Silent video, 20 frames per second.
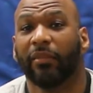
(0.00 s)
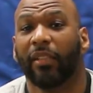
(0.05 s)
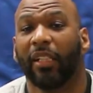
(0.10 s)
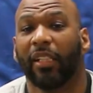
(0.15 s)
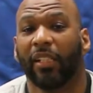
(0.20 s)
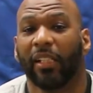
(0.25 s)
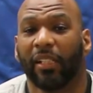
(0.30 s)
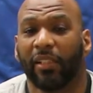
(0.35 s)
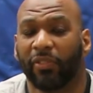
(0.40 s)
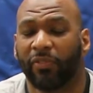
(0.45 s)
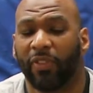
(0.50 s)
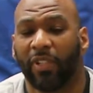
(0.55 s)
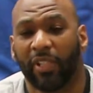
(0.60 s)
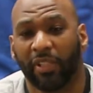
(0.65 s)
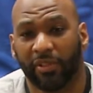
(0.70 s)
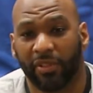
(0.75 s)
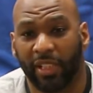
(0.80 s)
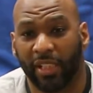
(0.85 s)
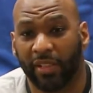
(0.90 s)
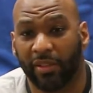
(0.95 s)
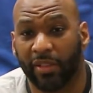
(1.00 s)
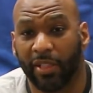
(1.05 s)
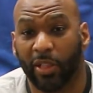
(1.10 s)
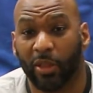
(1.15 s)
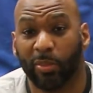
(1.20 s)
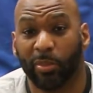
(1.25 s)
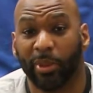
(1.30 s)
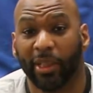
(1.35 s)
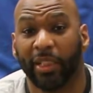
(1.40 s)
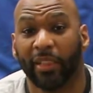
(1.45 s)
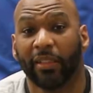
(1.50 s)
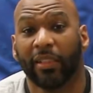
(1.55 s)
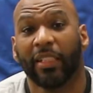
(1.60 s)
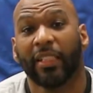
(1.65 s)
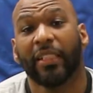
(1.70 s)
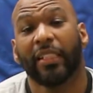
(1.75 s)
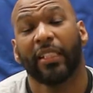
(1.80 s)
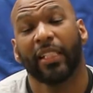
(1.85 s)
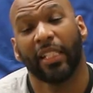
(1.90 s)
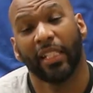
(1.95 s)
as far as things go, but
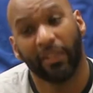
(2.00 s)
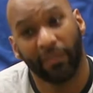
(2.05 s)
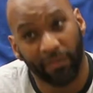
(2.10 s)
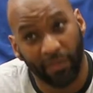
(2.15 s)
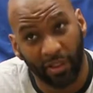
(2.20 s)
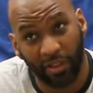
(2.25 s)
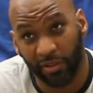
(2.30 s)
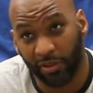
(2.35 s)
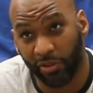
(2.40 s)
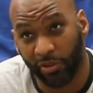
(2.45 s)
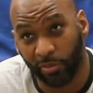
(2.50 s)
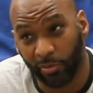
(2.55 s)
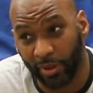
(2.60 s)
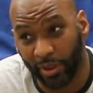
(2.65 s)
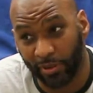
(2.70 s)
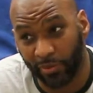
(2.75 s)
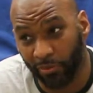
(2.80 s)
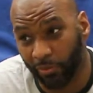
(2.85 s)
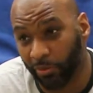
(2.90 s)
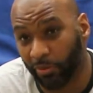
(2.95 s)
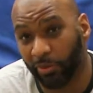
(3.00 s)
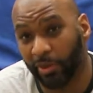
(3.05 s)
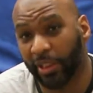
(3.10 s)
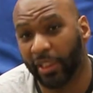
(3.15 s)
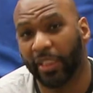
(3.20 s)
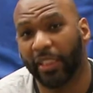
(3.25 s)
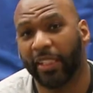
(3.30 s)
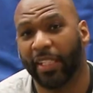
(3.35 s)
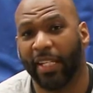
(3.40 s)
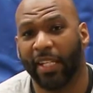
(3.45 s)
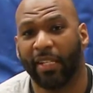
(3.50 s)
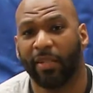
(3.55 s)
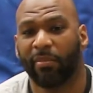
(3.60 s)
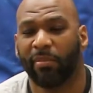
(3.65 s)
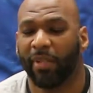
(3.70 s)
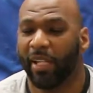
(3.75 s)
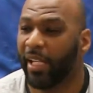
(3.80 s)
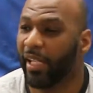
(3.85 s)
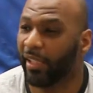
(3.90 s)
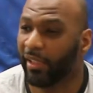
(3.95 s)
he fought his way through it. He came
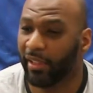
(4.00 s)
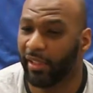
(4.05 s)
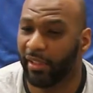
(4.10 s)
back.